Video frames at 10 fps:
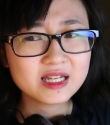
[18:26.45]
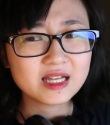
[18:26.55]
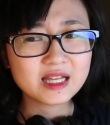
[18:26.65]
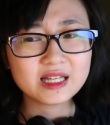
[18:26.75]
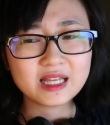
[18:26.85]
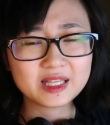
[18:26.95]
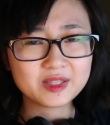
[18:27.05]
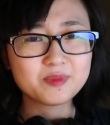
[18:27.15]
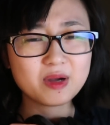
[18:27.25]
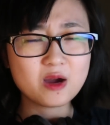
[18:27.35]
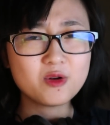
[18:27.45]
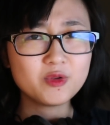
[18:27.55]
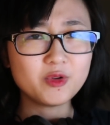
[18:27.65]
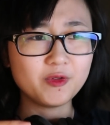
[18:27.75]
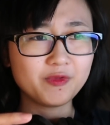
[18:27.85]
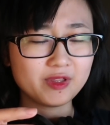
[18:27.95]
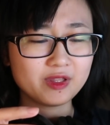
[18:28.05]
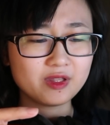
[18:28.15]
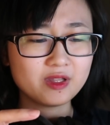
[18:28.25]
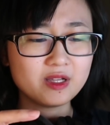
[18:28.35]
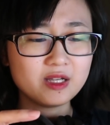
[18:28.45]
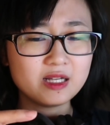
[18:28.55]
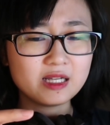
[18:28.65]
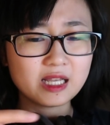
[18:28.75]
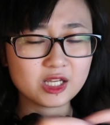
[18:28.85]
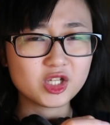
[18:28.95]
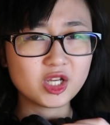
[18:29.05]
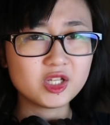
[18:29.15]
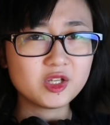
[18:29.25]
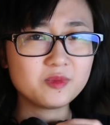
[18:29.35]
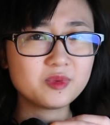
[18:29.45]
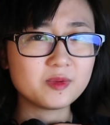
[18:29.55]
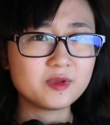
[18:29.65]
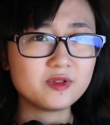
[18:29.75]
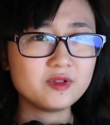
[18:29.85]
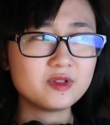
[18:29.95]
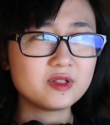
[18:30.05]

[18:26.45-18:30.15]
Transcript: has the power of exchanging people.